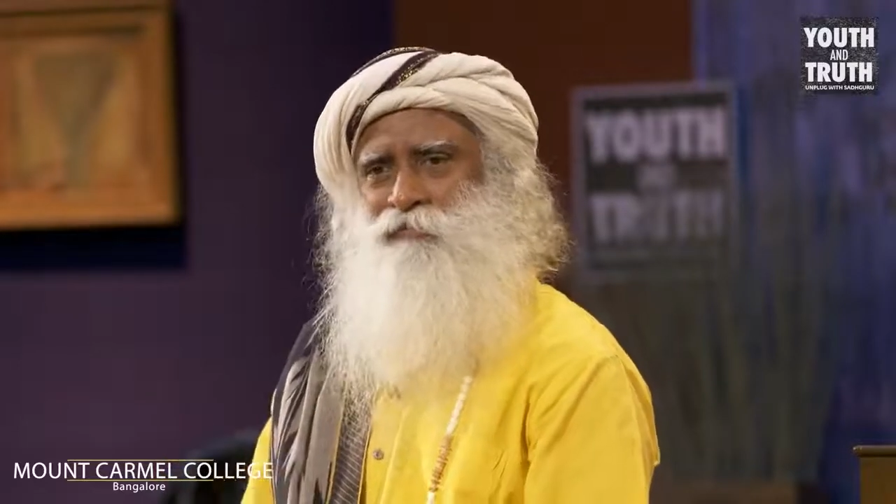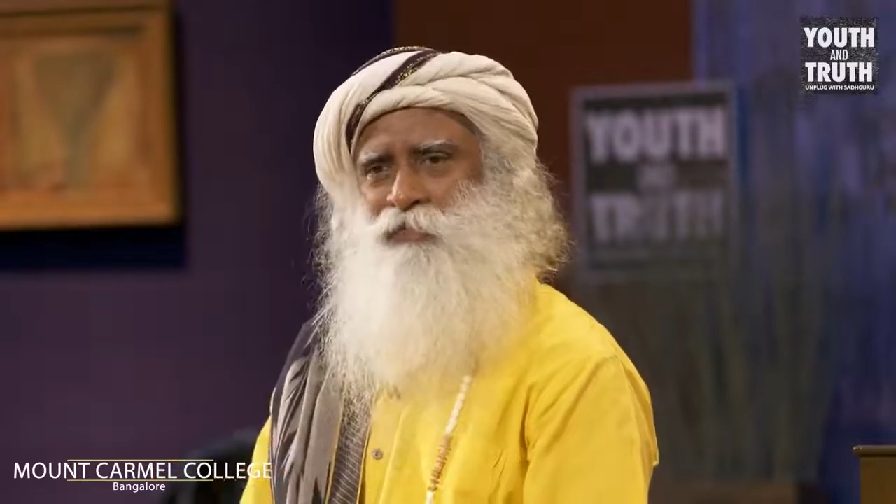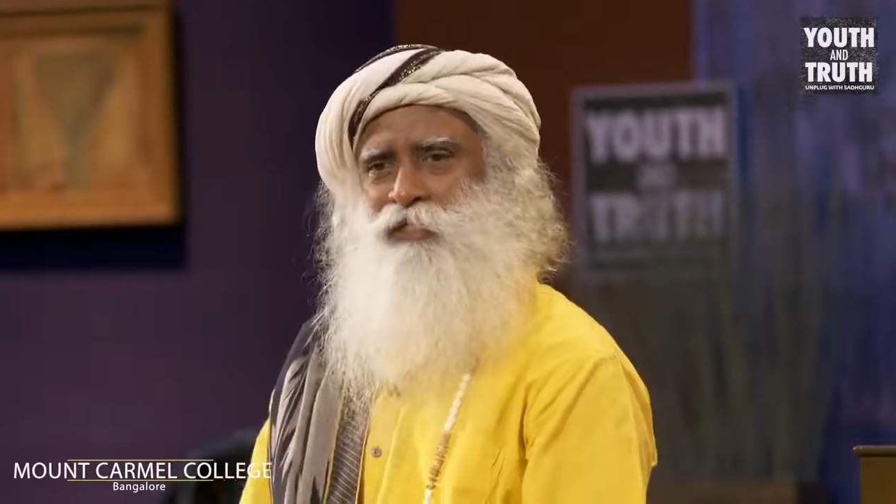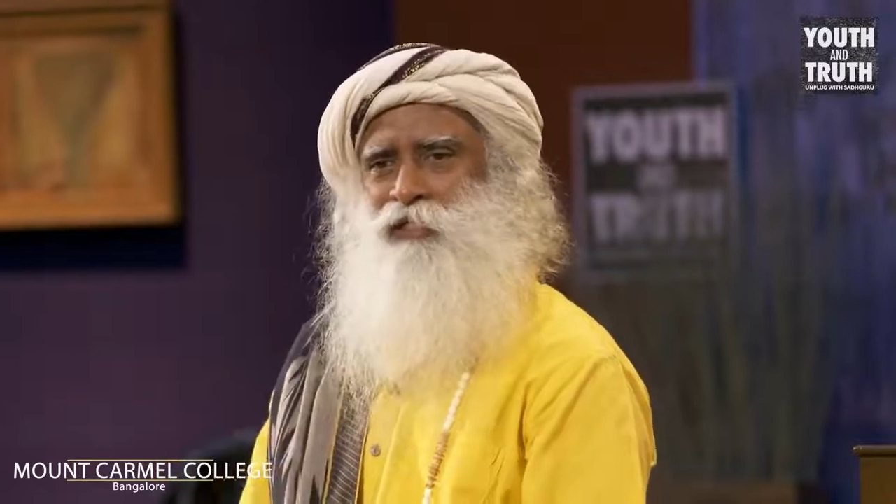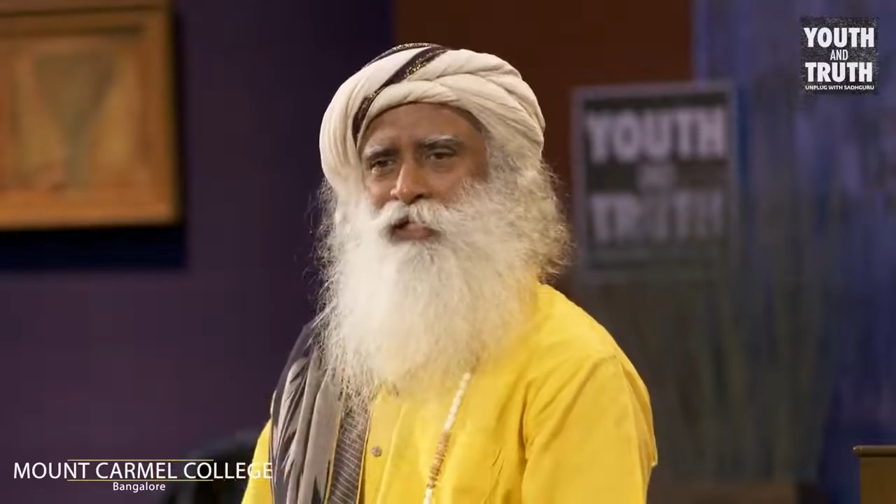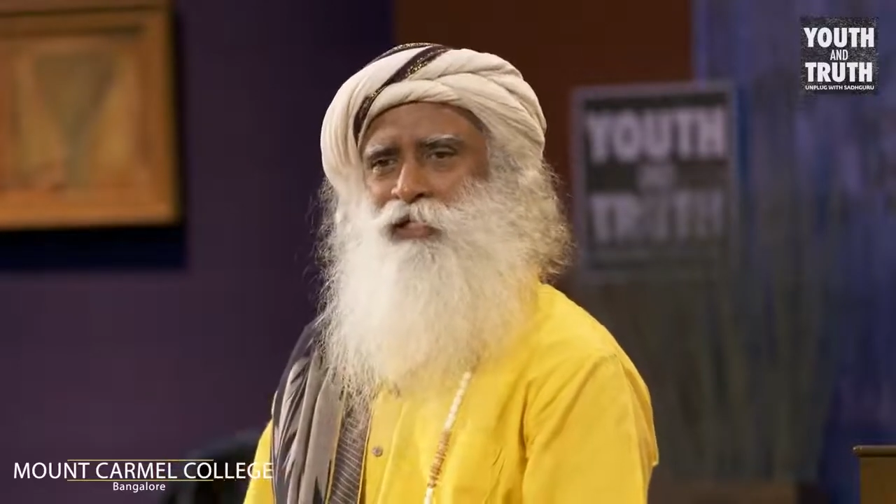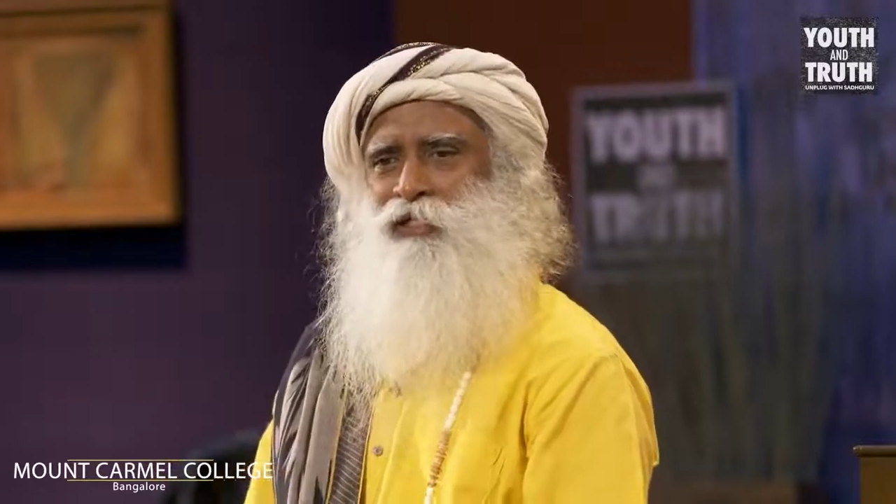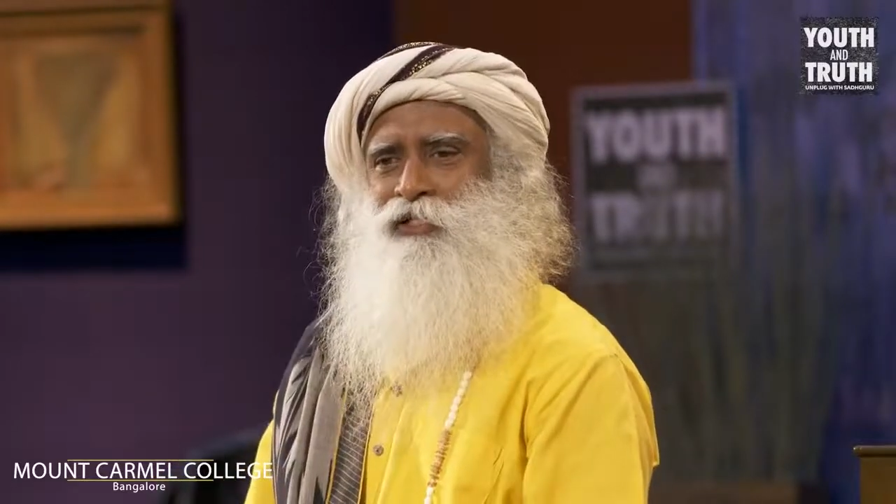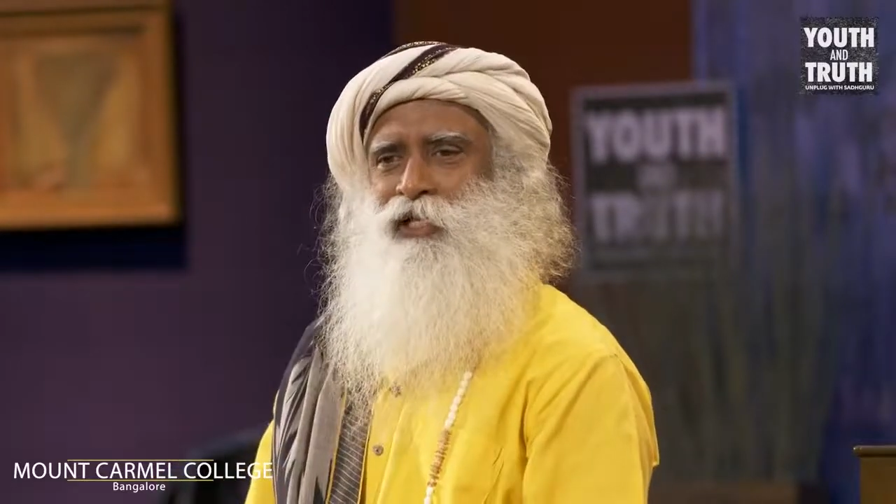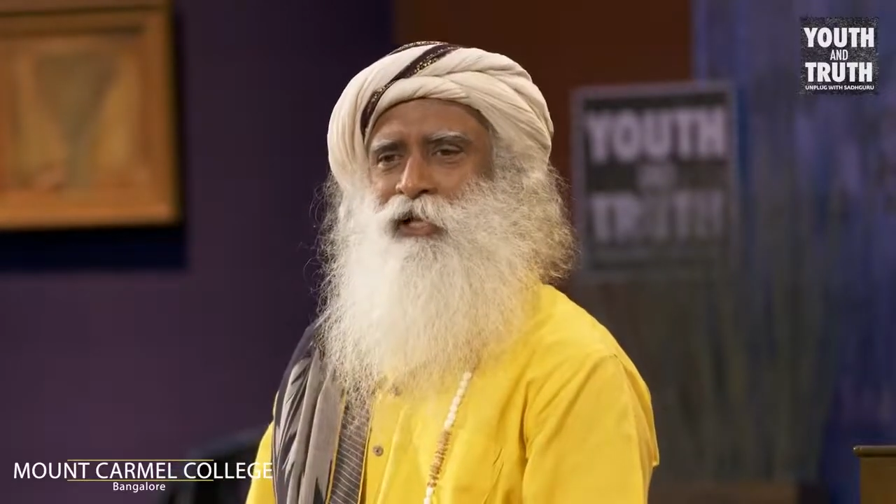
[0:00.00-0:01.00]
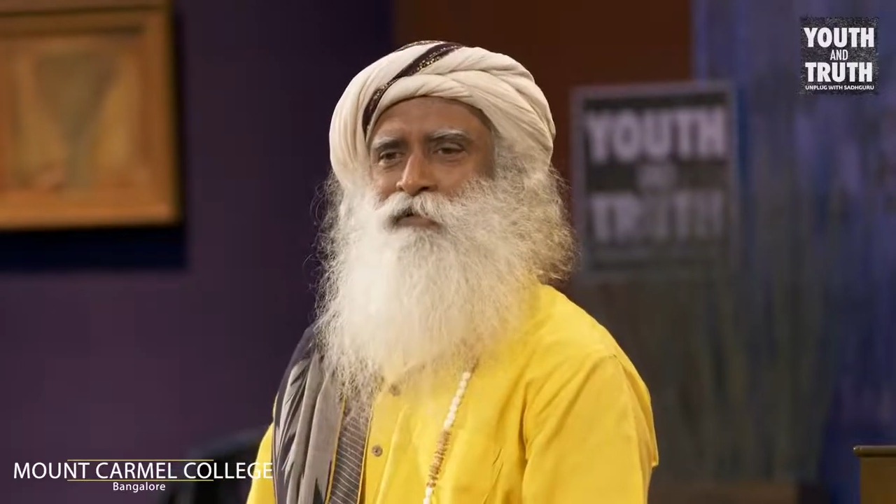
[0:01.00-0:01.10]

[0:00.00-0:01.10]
It still doesn't have